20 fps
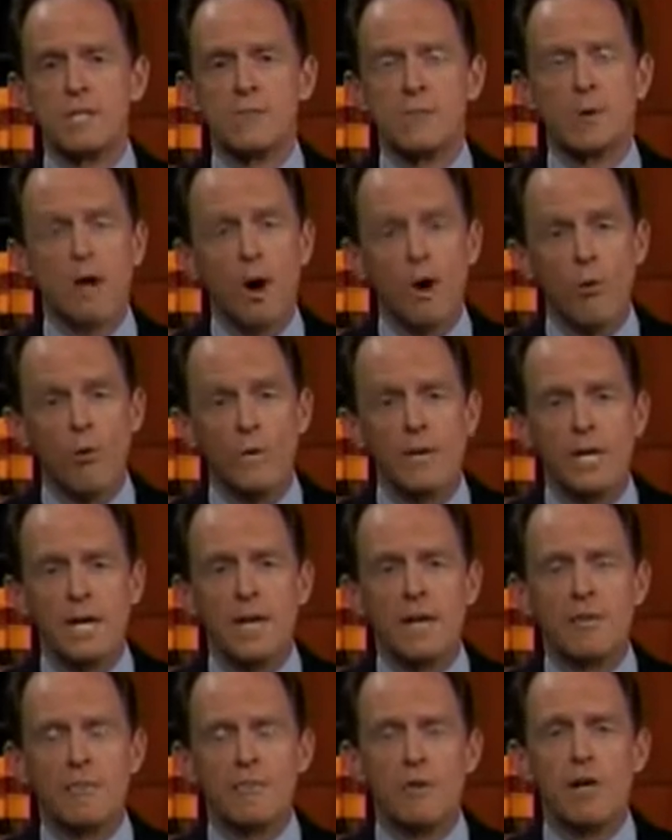but only
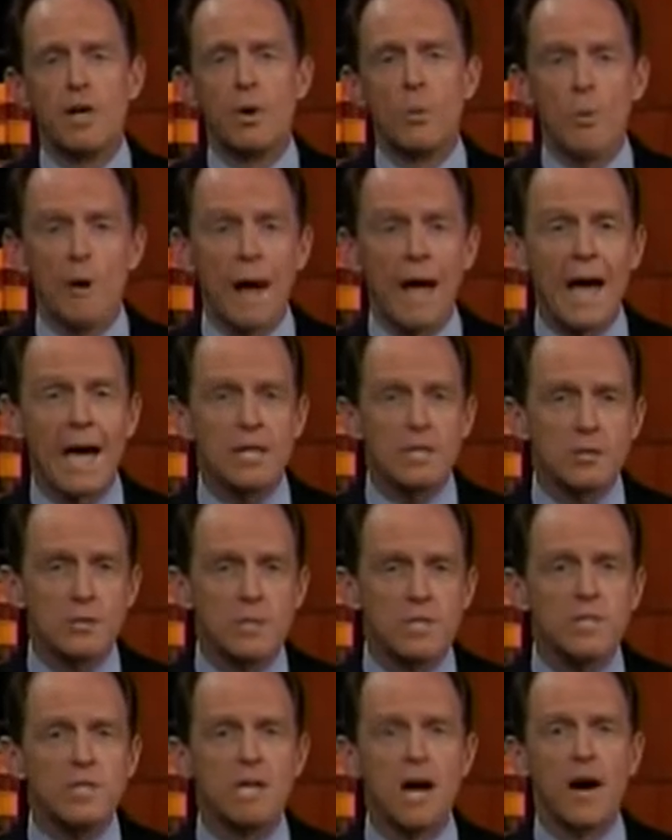if we're
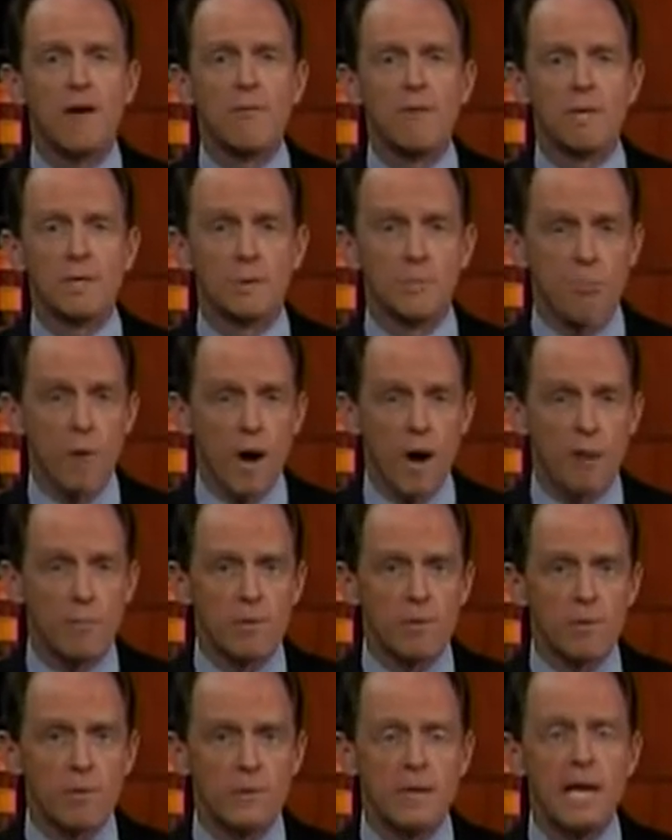actually solving the
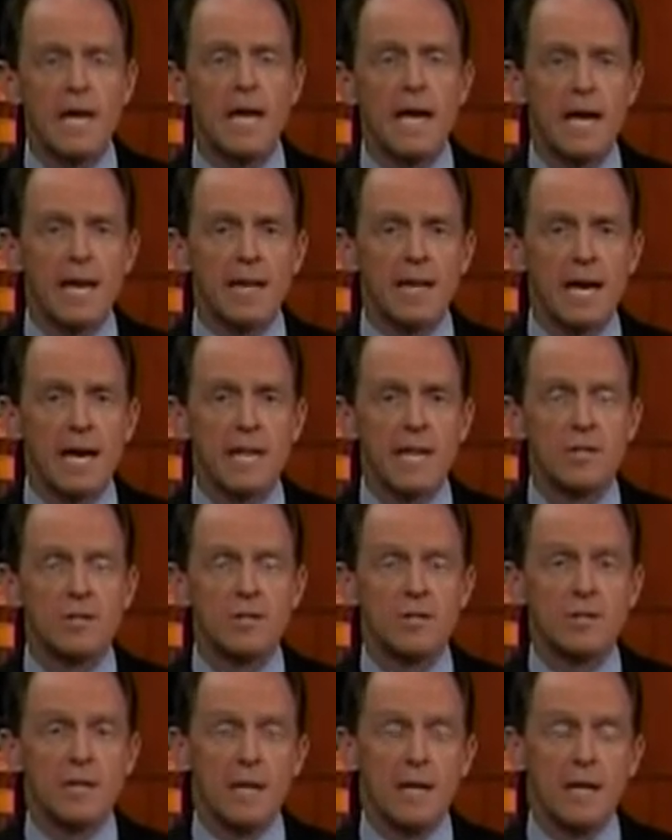problem, mm -hmm. and that
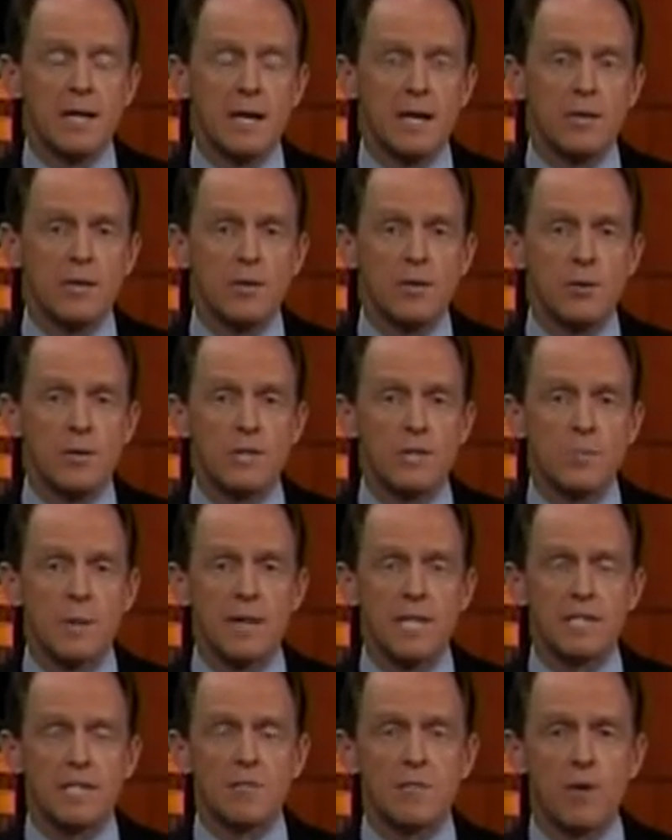is a, a too
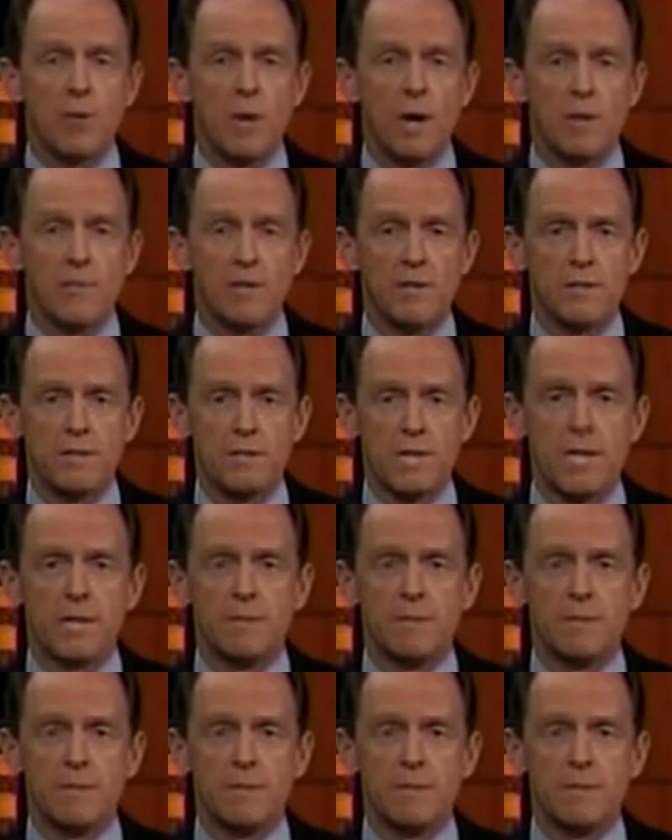expansive a welfare state. Well,